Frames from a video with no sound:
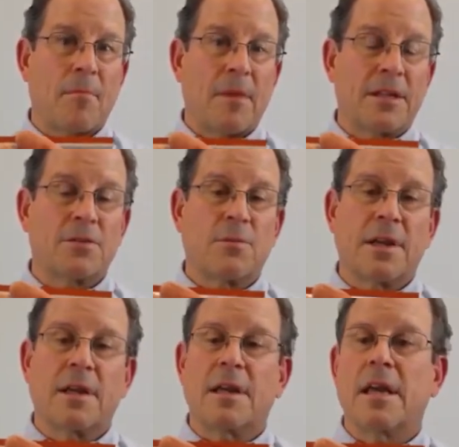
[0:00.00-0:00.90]
That's when
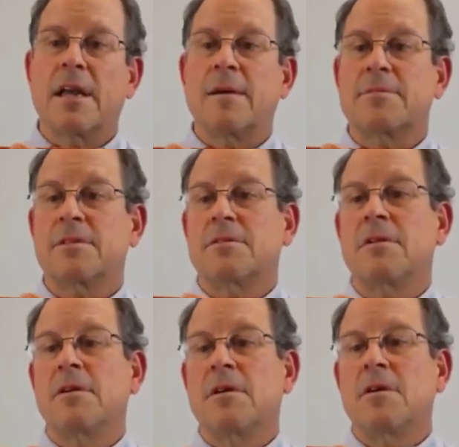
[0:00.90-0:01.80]
we can hit up to
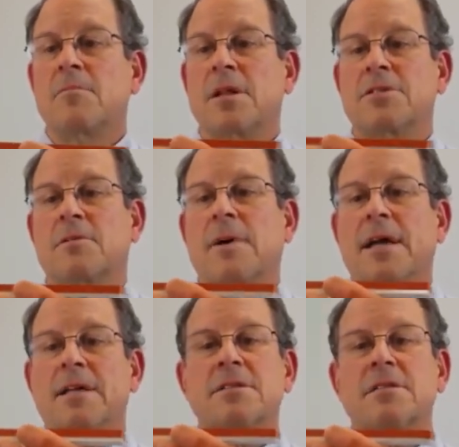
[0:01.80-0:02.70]
plus or
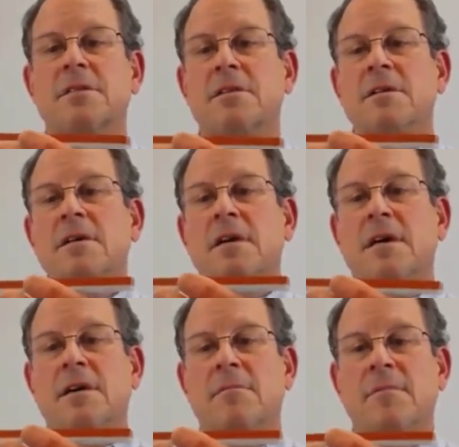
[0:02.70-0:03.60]
minus
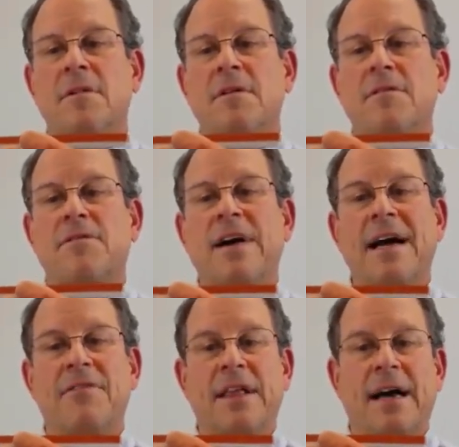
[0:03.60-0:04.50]

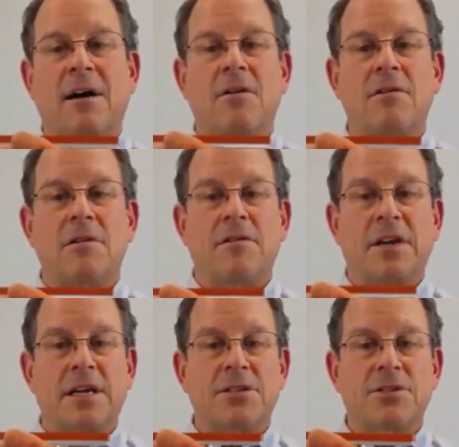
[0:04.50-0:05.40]
5 thou of
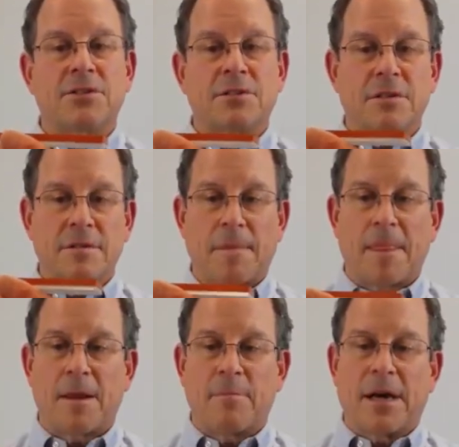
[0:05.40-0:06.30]
an inch
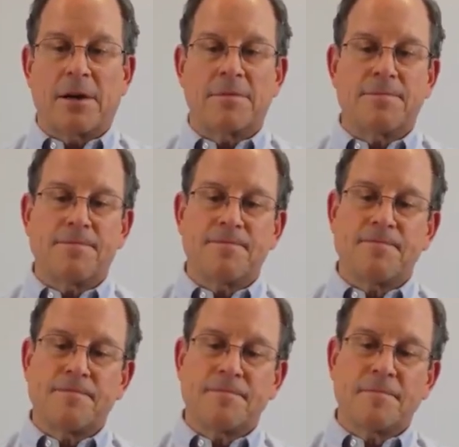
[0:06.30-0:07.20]
and better.
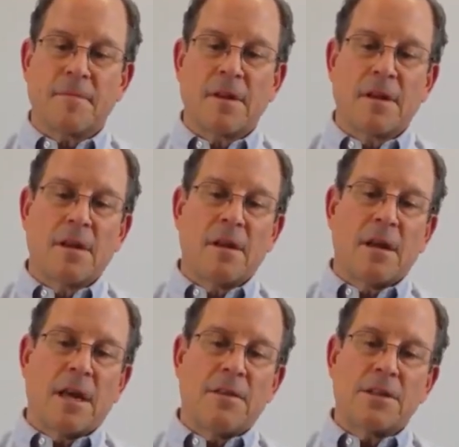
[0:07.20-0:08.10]

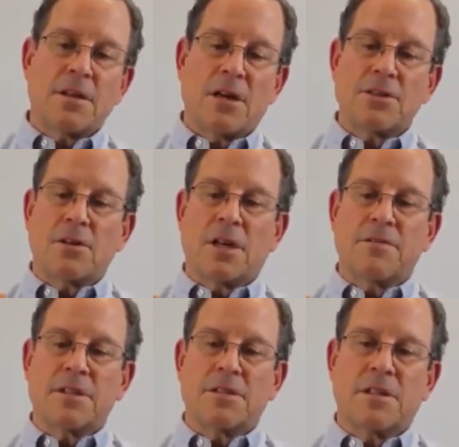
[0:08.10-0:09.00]
And this also
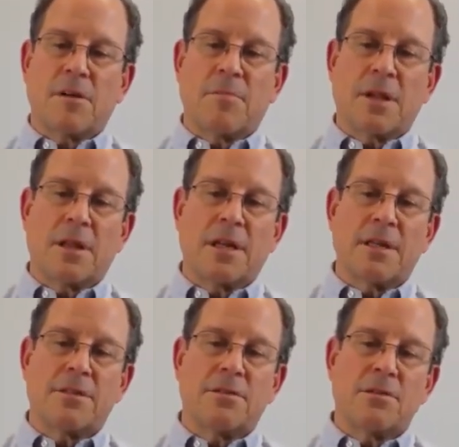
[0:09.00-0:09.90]
gives us the
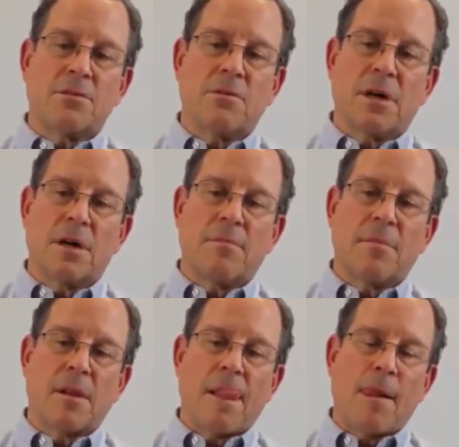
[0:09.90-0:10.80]
ability to
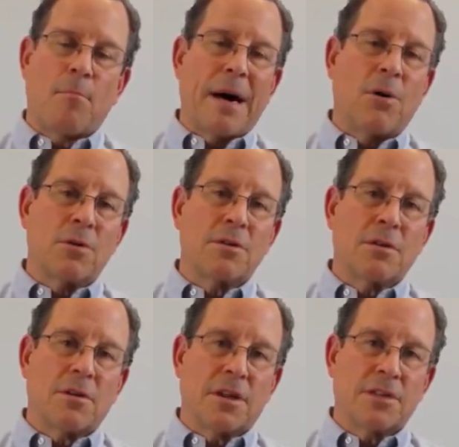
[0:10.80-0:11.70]
mount
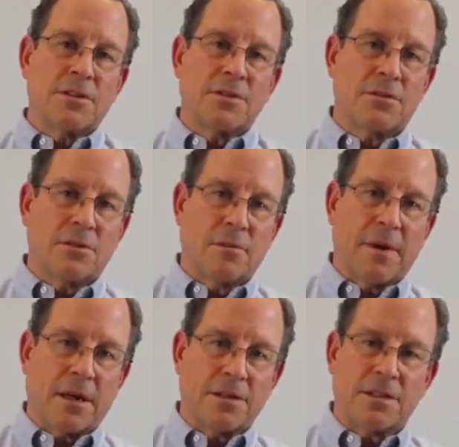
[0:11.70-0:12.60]
this to the
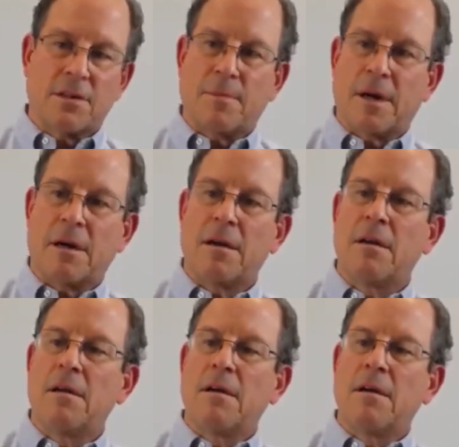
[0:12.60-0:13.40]
metal seal bar